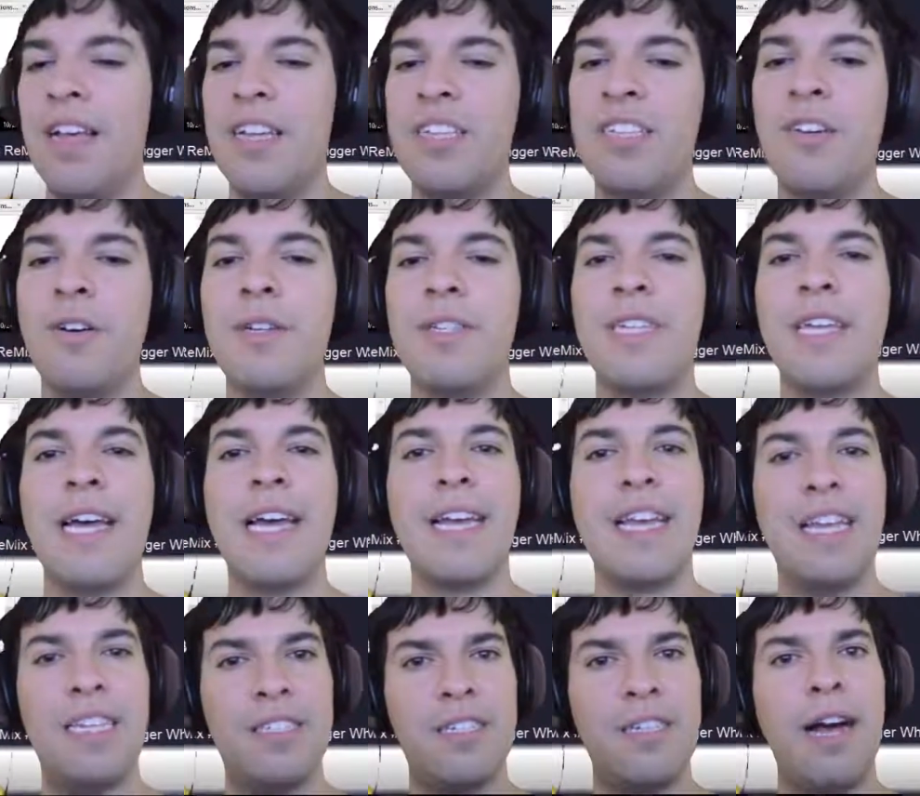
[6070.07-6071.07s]
So it's
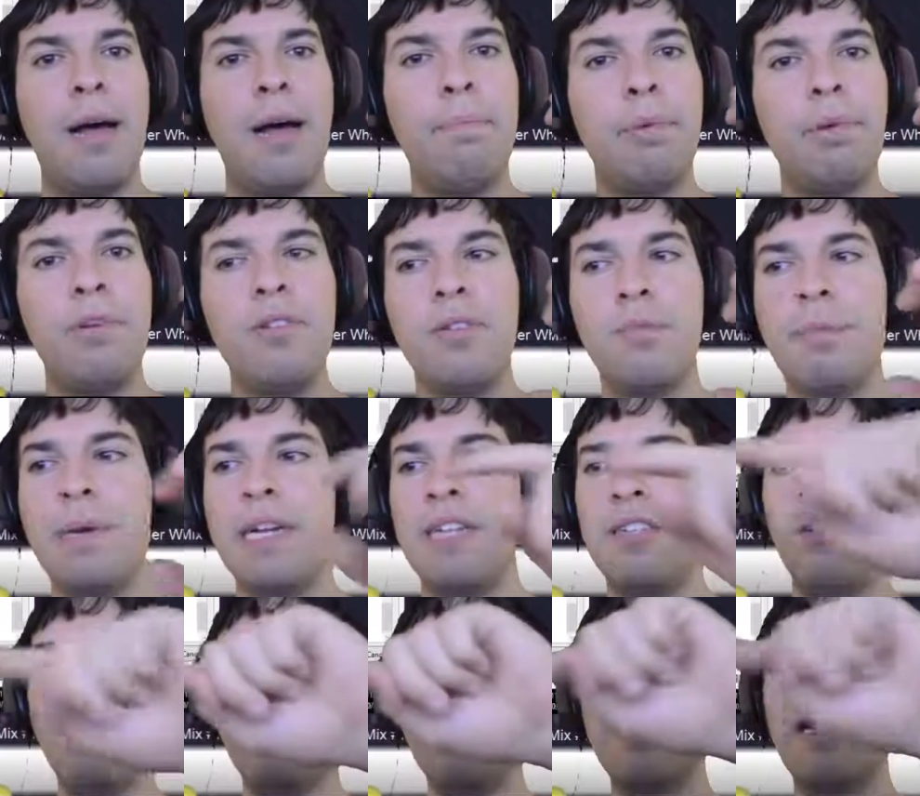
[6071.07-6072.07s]
like, it's coupled, but it's
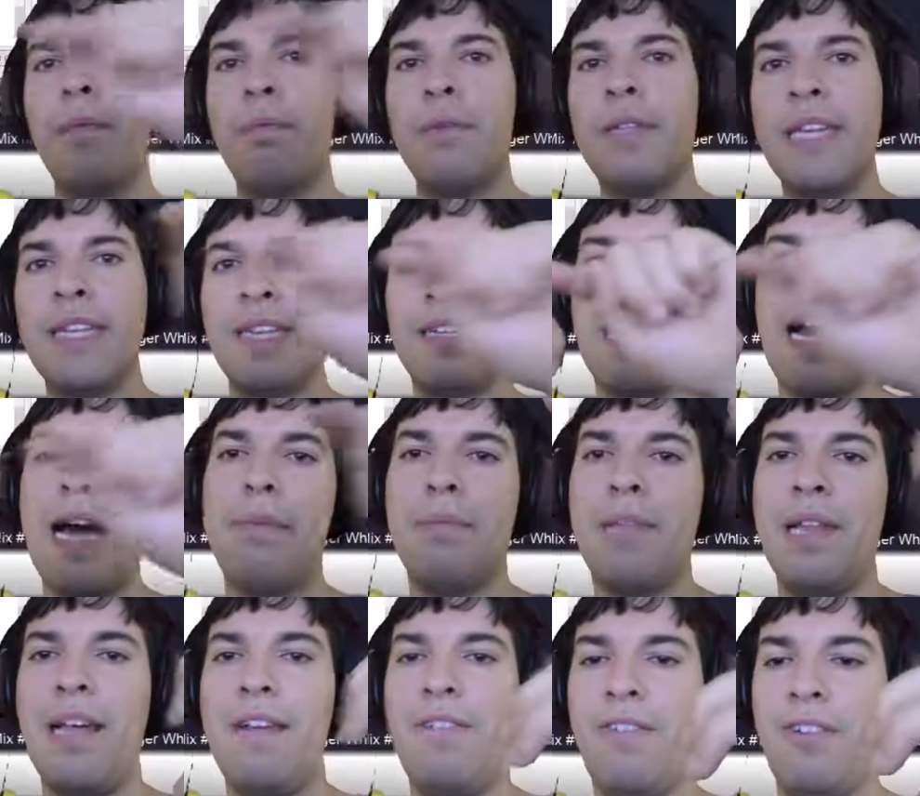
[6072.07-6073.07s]
only coupled at the top
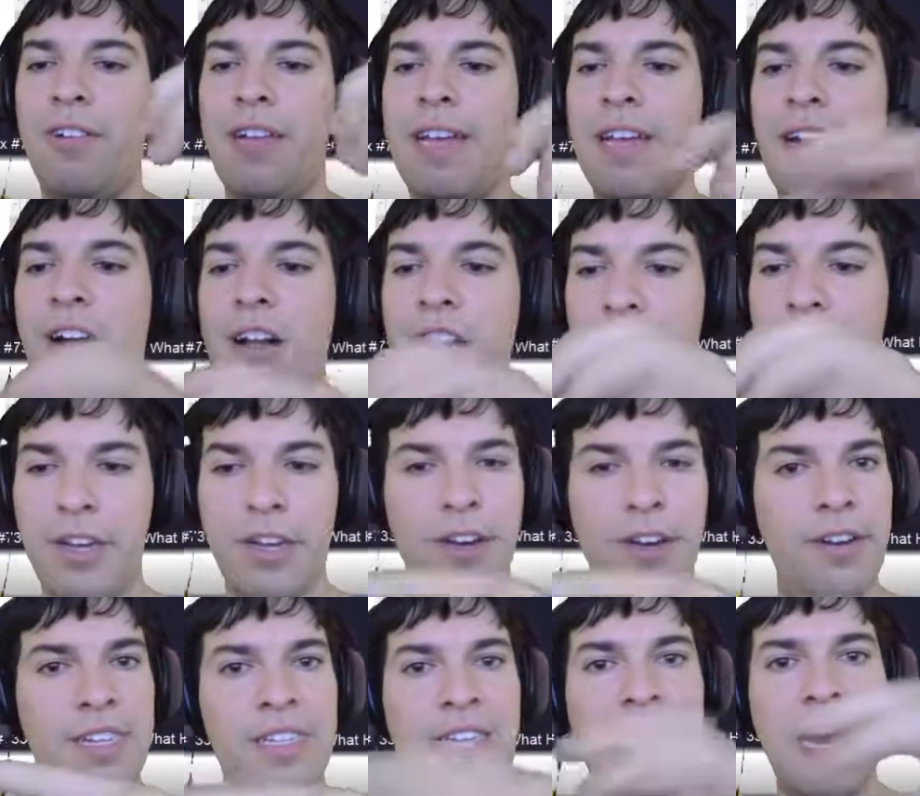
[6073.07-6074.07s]
level. Like, all the
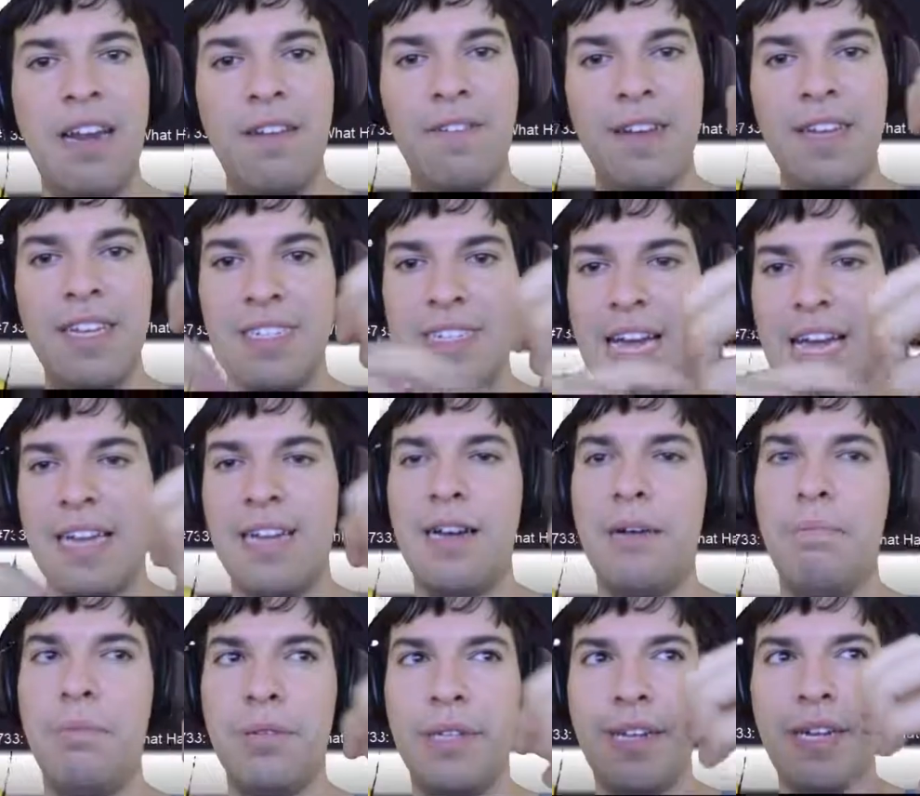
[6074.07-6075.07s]
code inside of it is not
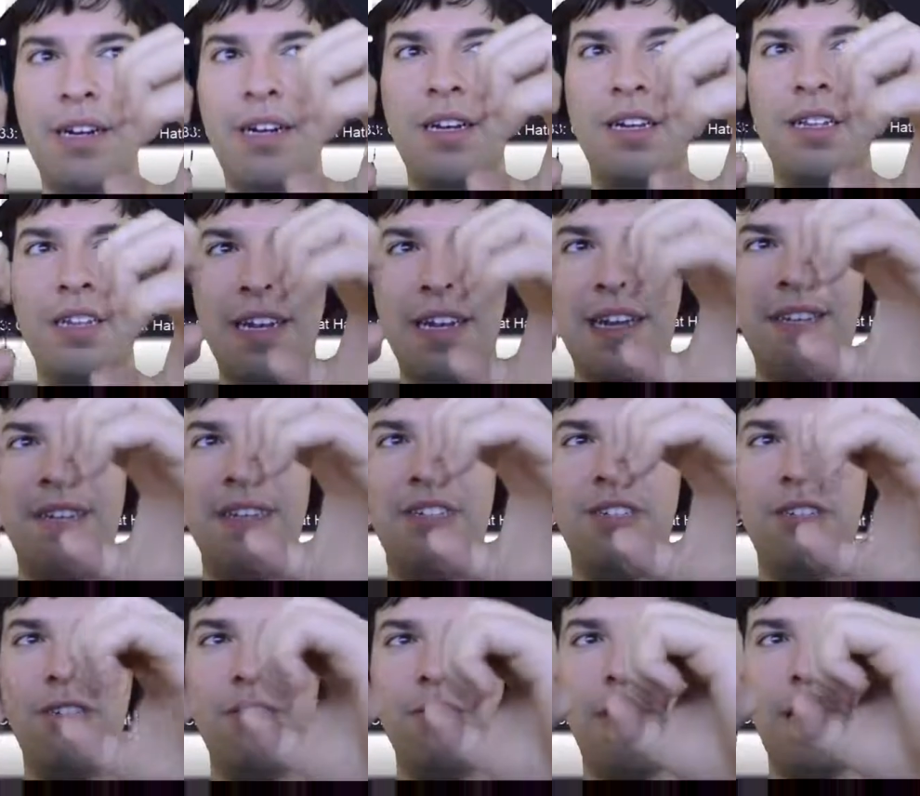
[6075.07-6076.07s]
coupled at all. So you have these
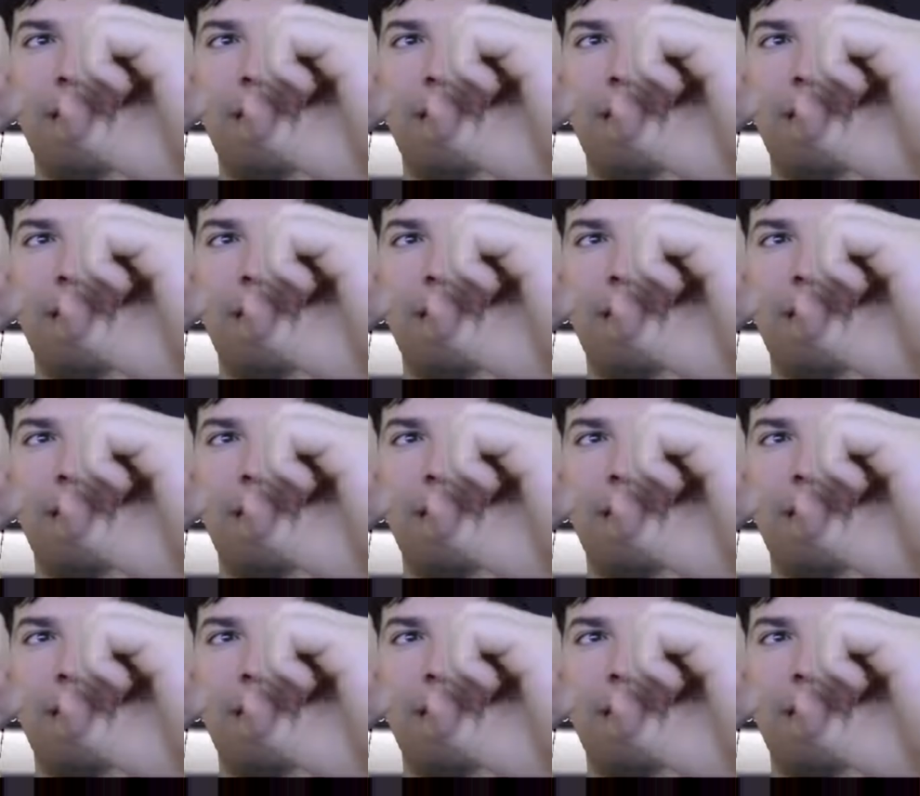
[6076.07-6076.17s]
two, like,